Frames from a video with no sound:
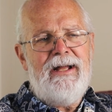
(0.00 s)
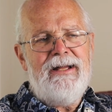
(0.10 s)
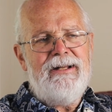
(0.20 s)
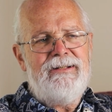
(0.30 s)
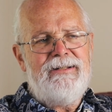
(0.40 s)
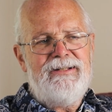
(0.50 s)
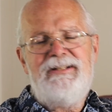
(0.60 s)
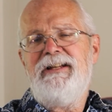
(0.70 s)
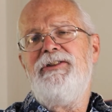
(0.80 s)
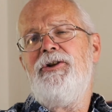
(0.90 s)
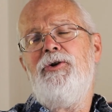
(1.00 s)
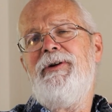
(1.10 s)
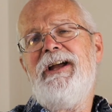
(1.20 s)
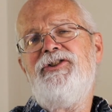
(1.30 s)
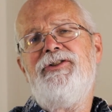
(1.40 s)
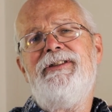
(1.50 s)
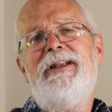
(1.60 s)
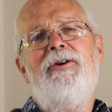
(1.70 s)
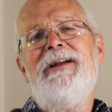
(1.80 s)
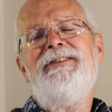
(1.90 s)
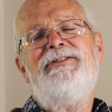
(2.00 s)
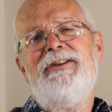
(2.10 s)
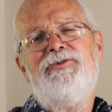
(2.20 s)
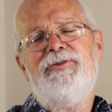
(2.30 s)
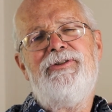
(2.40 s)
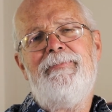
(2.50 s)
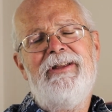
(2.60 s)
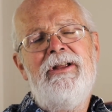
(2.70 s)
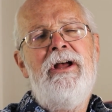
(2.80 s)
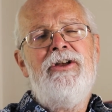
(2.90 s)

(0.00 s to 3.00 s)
and to see the location that our ancestors have been.